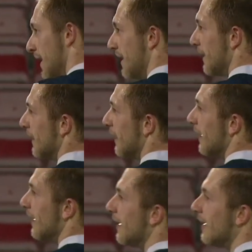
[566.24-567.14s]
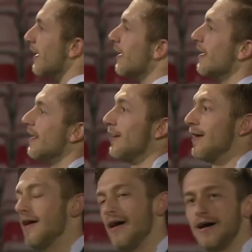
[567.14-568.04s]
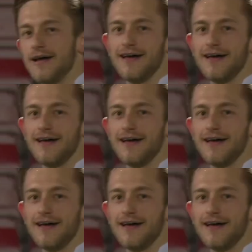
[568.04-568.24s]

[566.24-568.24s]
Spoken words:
if you don't do that, then no one's going to know who